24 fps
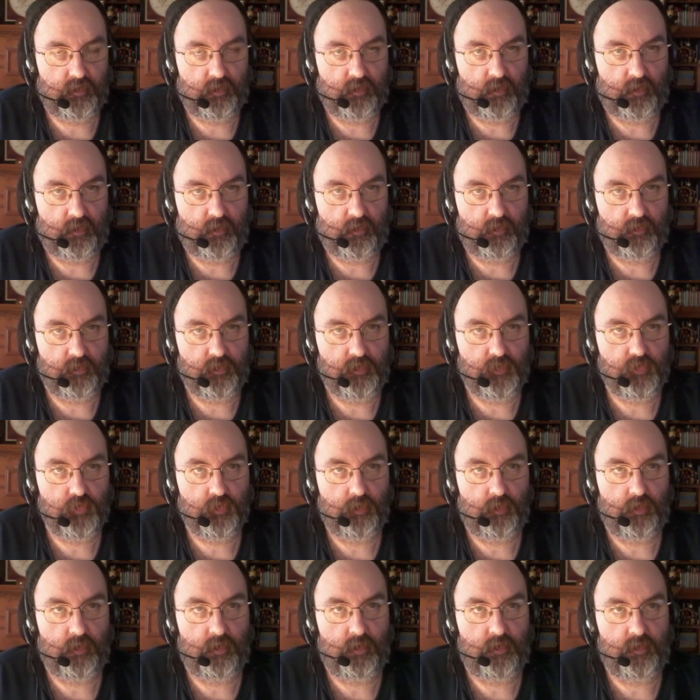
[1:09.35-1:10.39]
uh, to
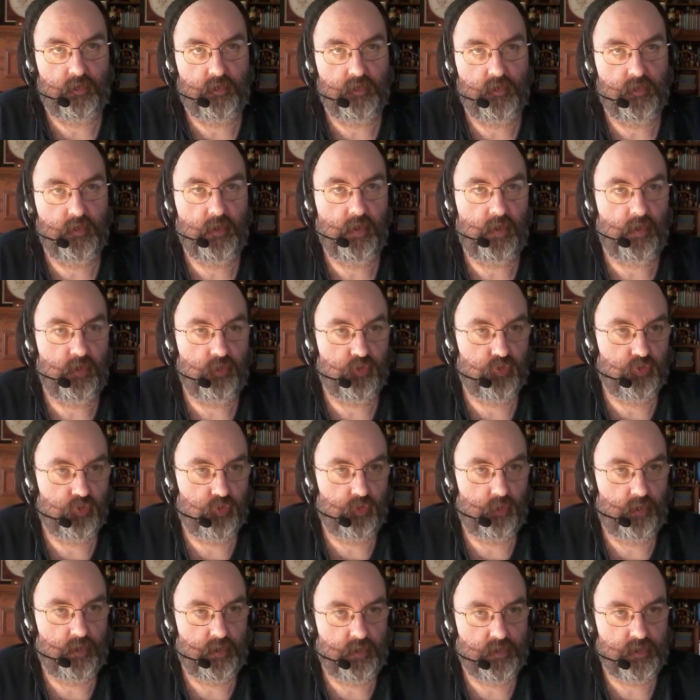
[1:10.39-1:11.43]
try and, and
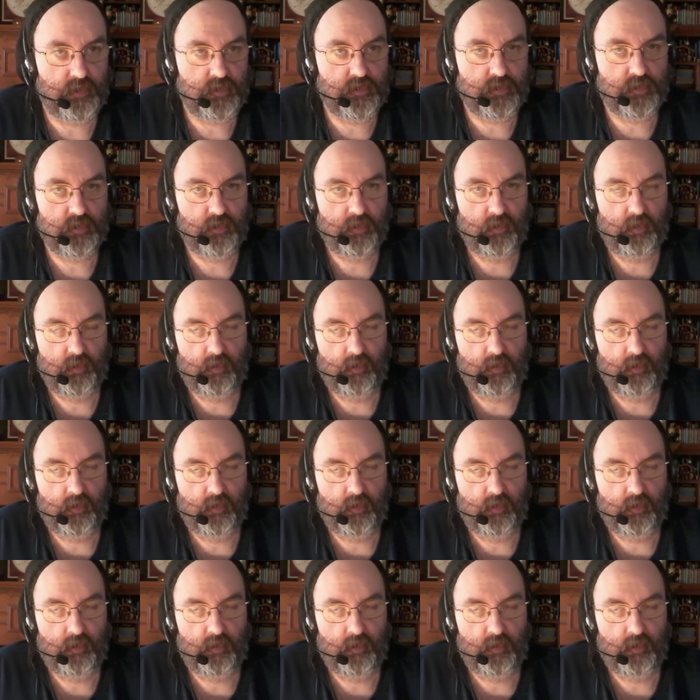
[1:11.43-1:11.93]
trace